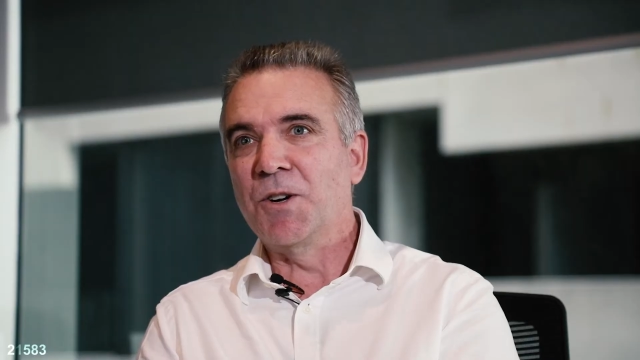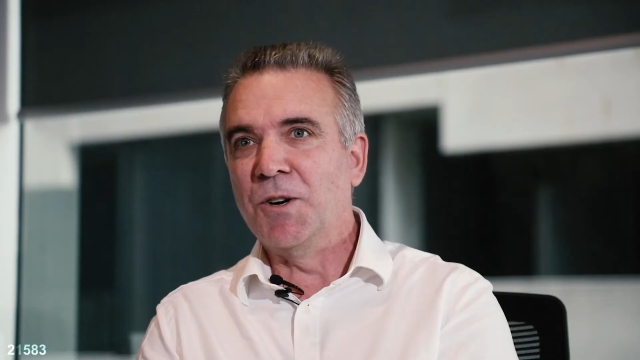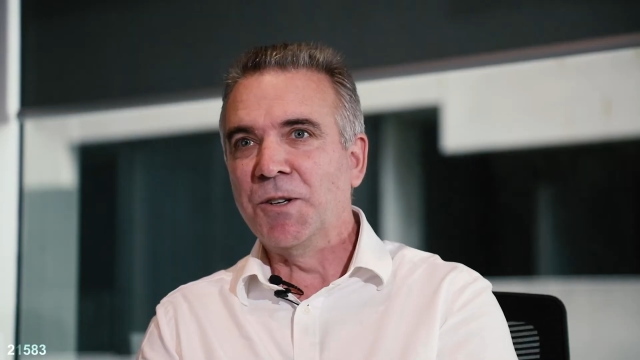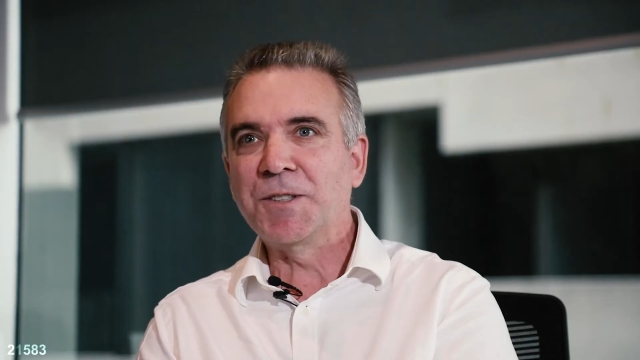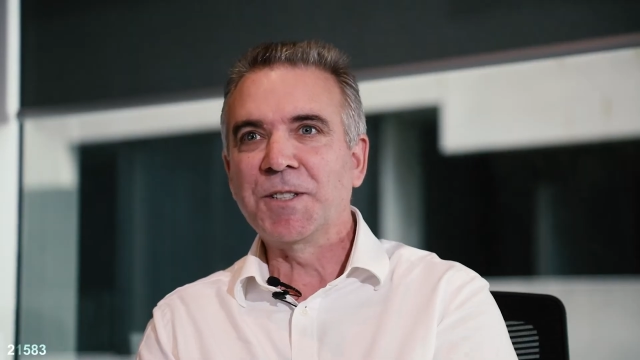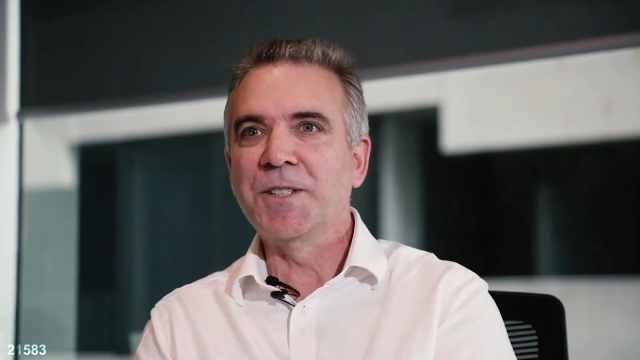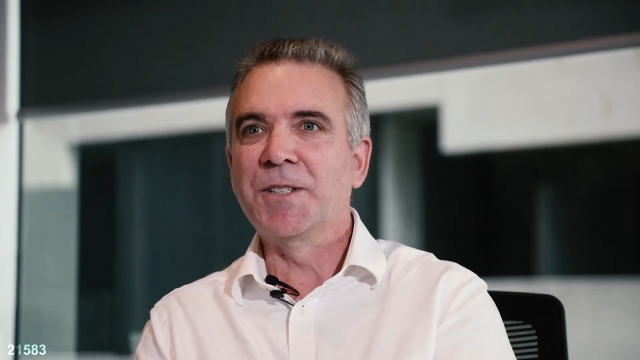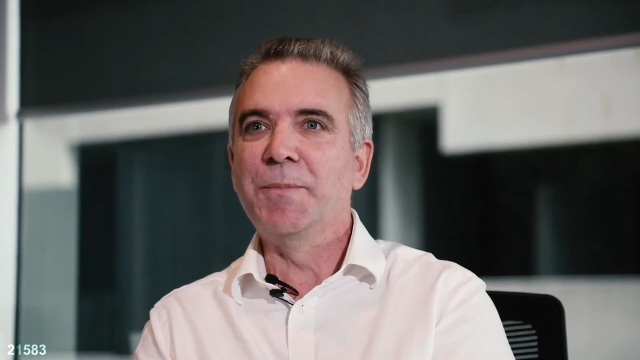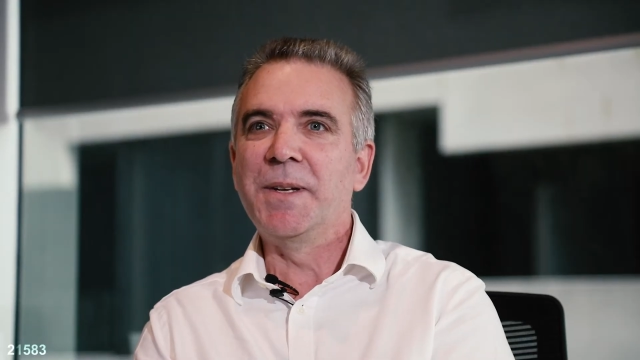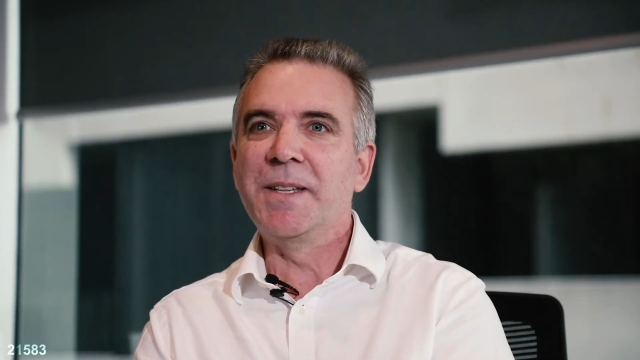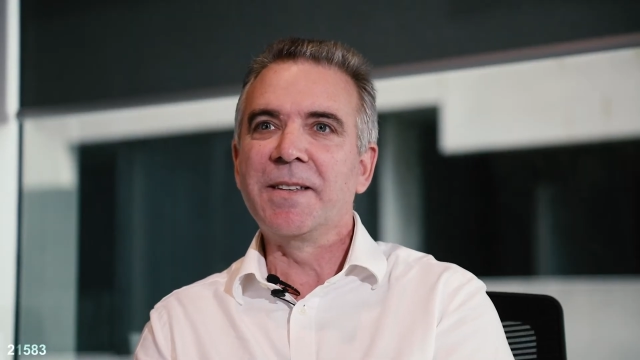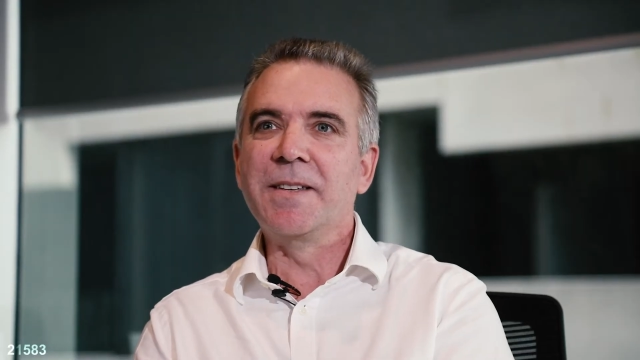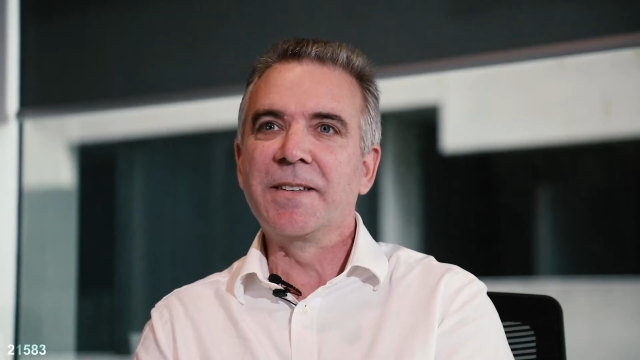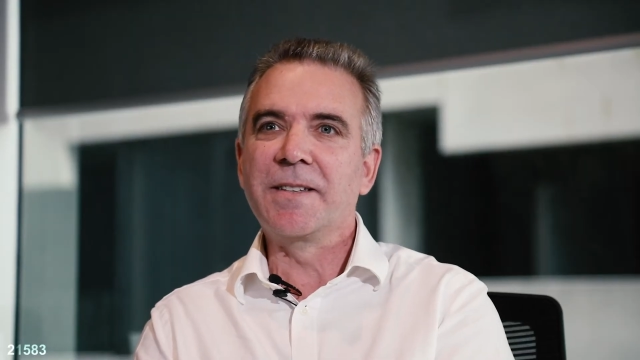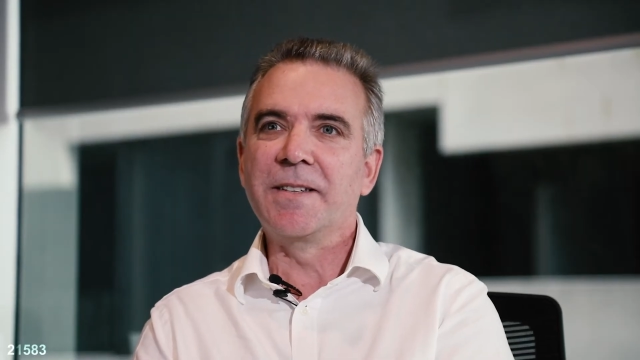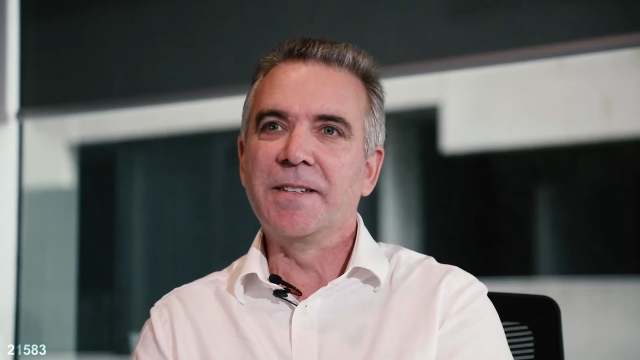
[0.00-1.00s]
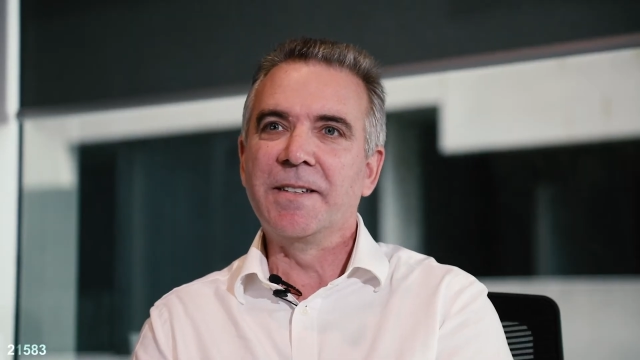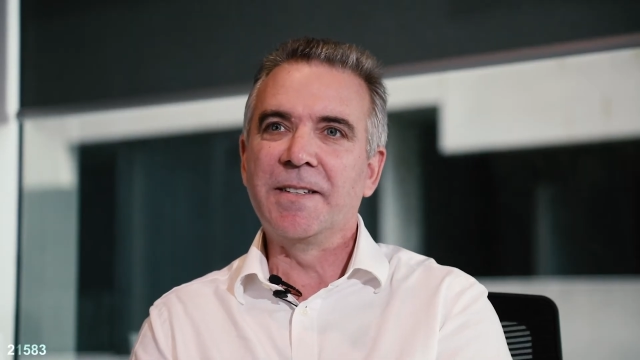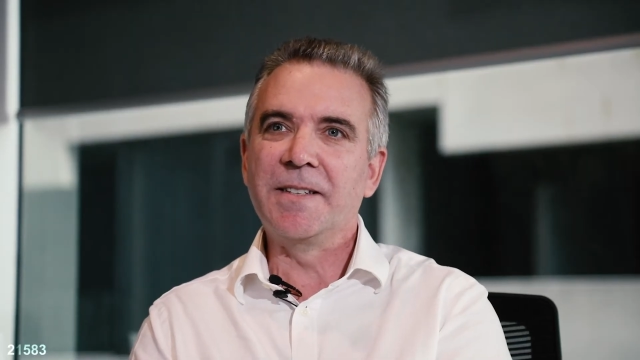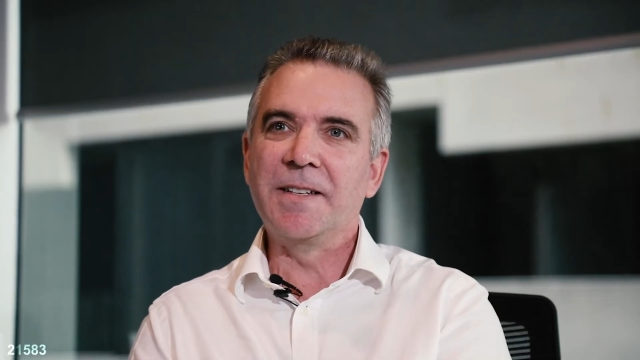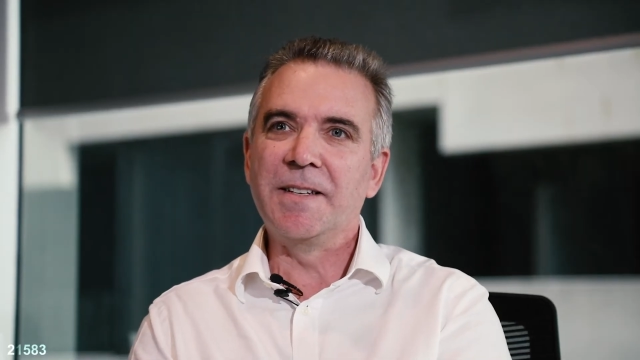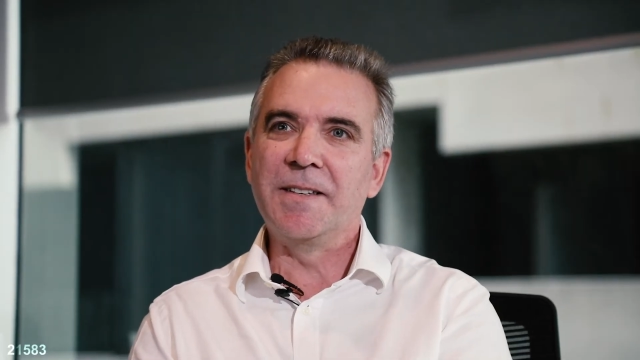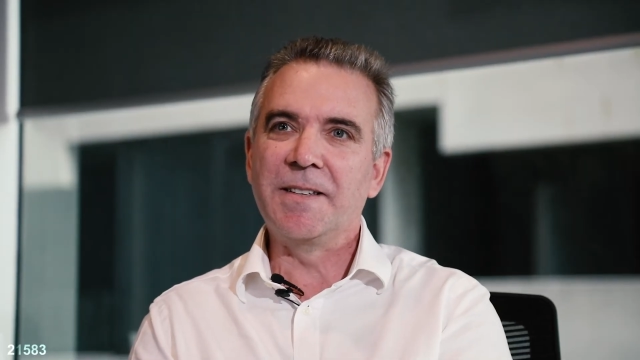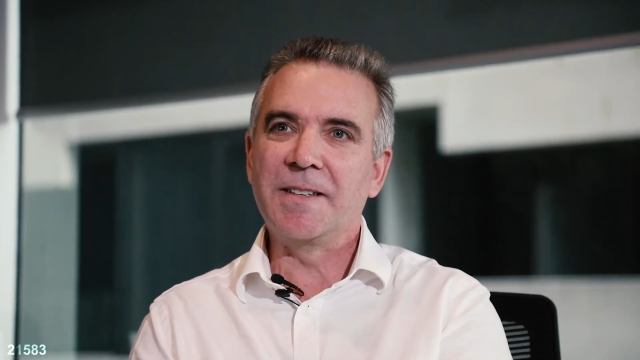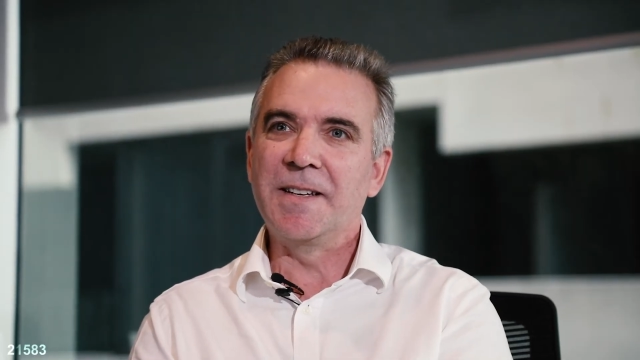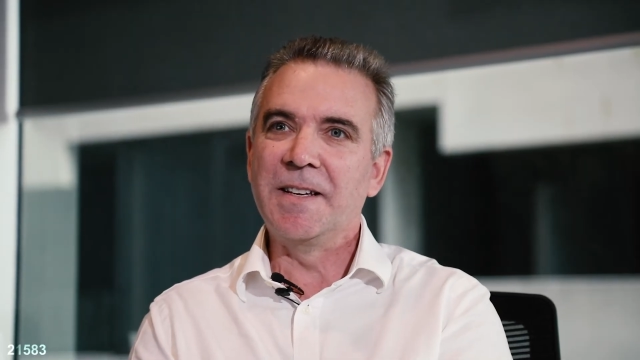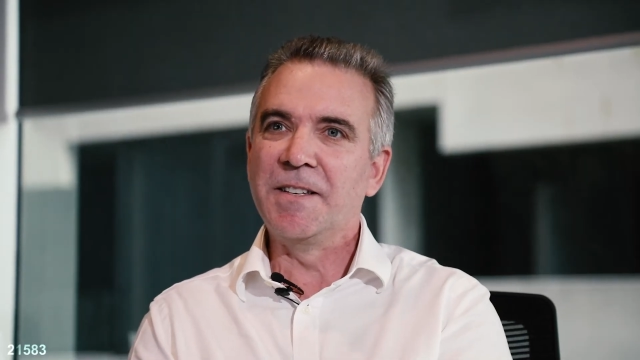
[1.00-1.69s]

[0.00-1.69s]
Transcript: costs to businesses is,